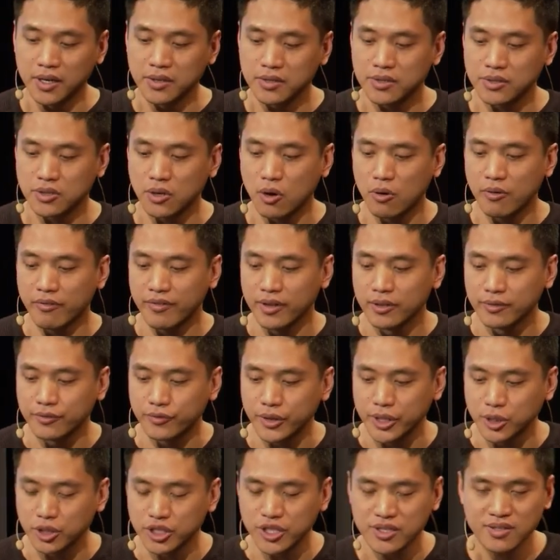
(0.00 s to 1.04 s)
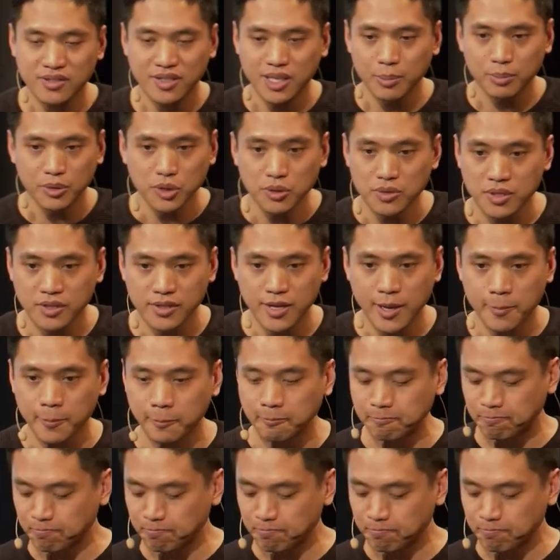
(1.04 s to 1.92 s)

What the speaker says: So feel free to just keep using them.